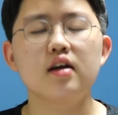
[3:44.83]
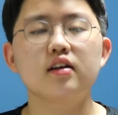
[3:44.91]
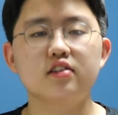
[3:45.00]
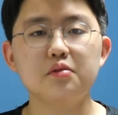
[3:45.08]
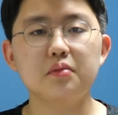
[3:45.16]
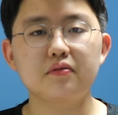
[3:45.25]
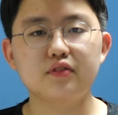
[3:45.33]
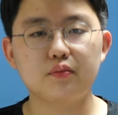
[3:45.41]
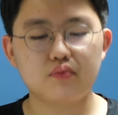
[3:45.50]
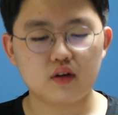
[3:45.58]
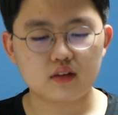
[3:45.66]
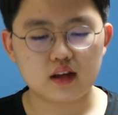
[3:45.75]
Some of the
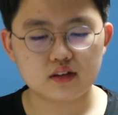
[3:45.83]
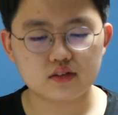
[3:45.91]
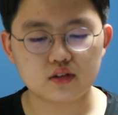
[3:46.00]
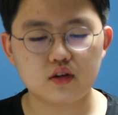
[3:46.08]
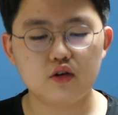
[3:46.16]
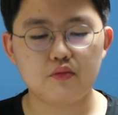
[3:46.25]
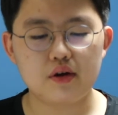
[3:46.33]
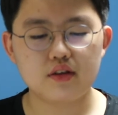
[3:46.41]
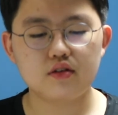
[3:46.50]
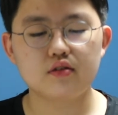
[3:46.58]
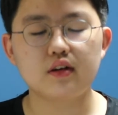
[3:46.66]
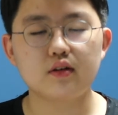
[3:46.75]
protesters
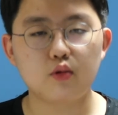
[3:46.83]
went to